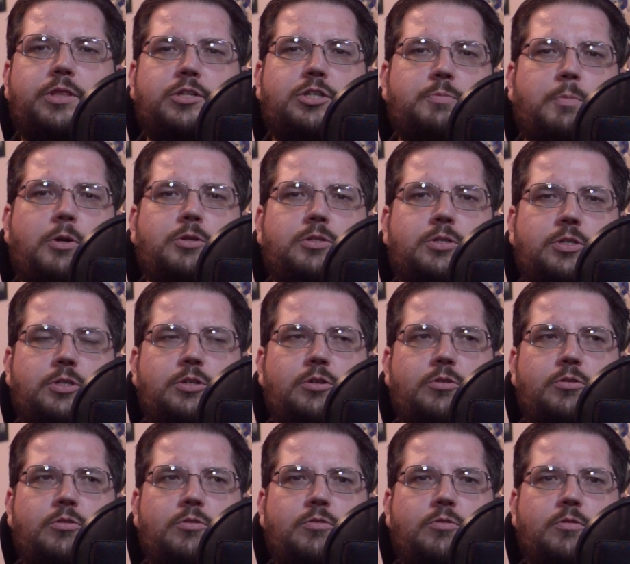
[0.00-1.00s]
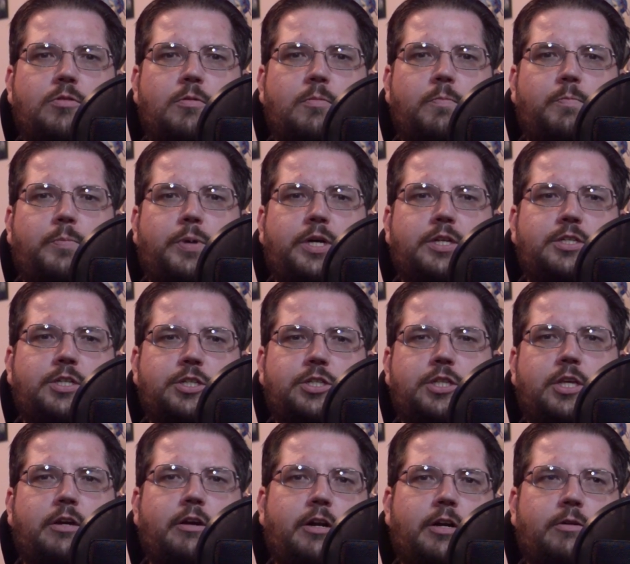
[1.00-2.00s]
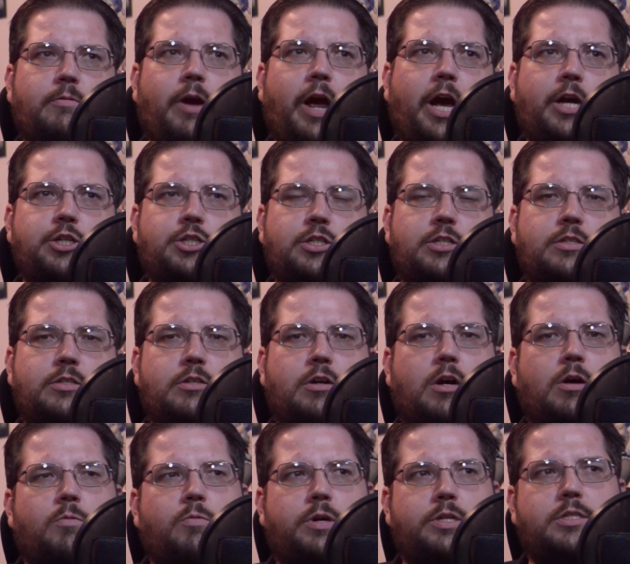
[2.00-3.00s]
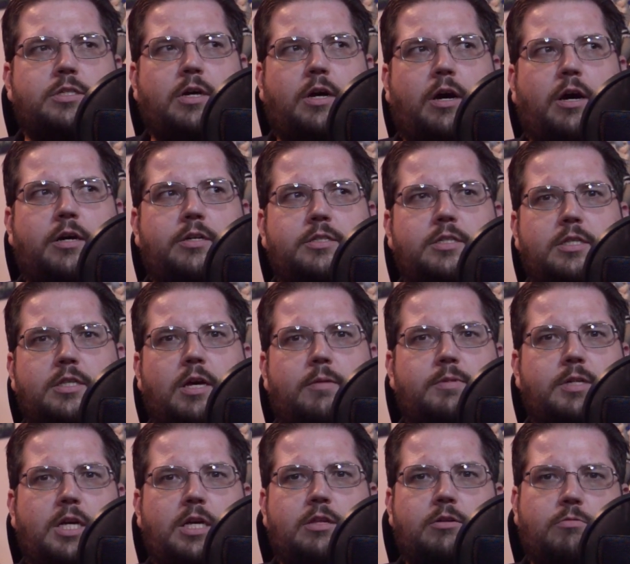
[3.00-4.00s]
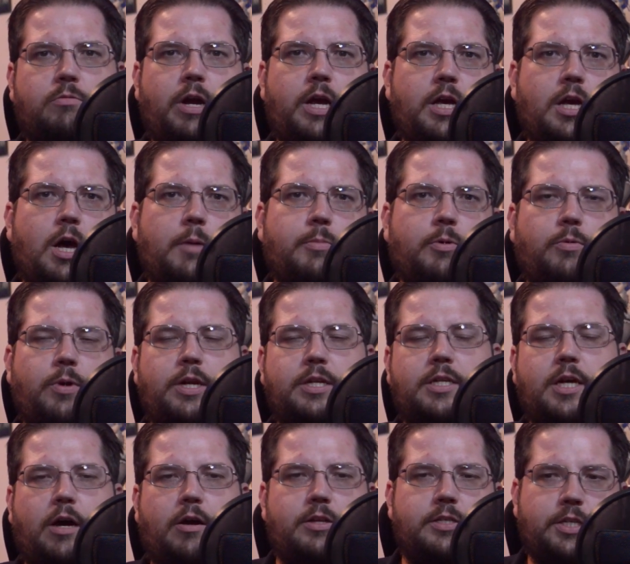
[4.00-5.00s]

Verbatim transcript: they're supposed to do, but just their interactions are what's causing them to either rank up or rank down.